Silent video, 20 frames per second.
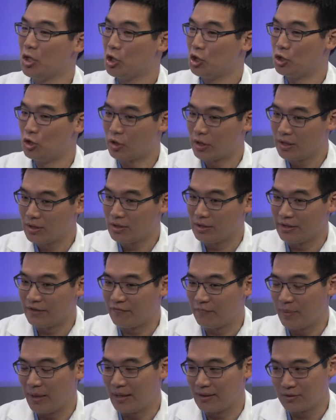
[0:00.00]
You're going to live
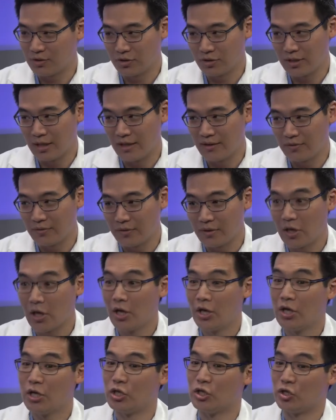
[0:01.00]
past your childhood.
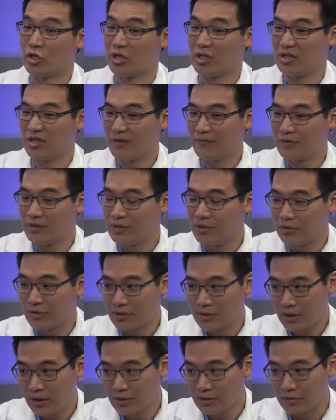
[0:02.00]
You're going to live into your
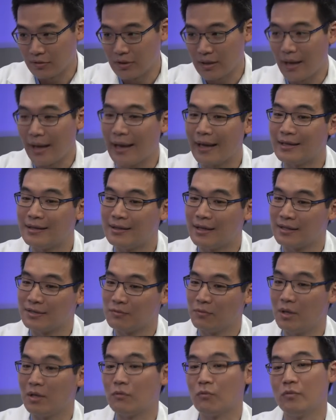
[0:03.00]
adulthood. And guess
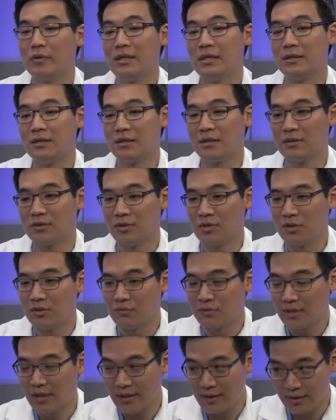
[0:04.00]
what? We need to continue
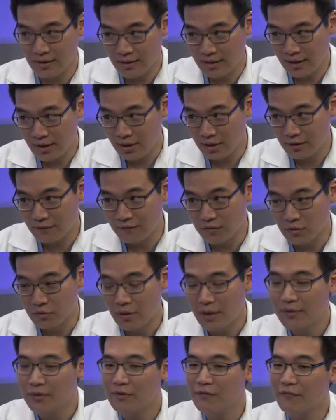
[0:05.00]
taking care of you.
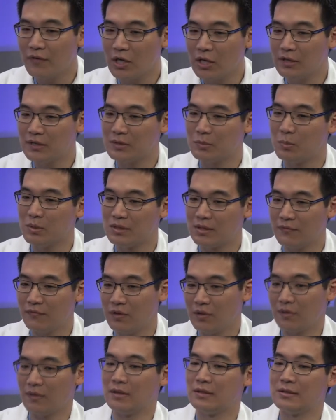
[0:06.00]
And there are very
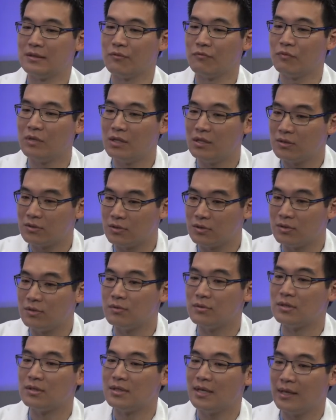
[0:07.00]
specific things that we need to do
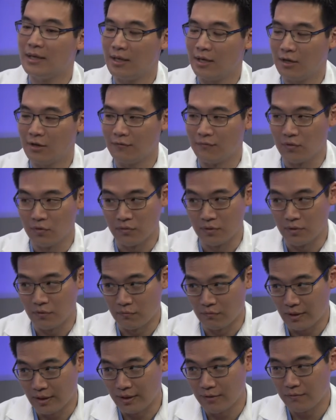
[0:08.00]
to take care of you in the
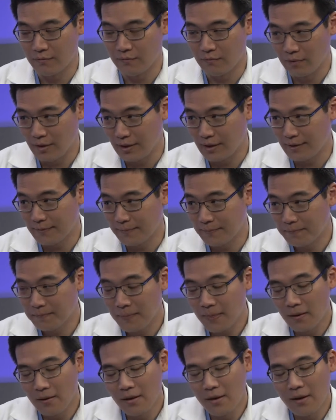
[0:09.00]
right way.
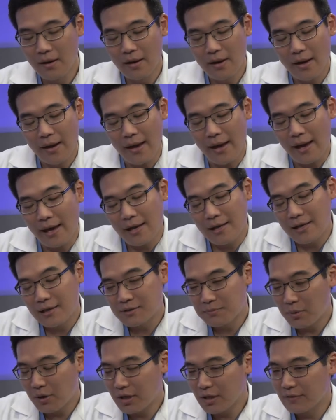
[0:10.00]
And as
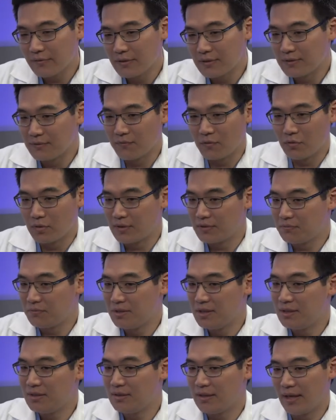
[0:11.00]
part of this, of course, we
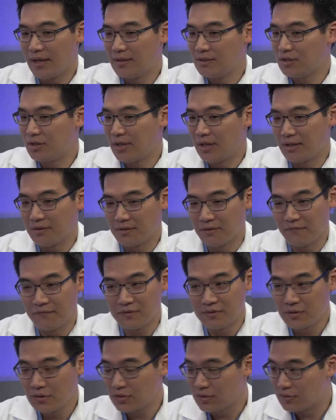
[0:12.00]
need to educate the
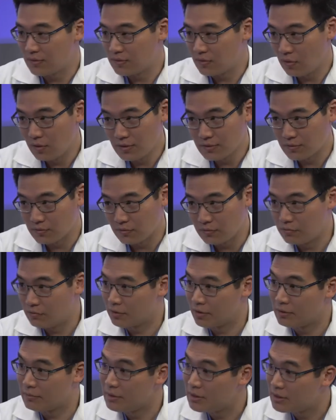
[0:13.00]
physicians also who are going to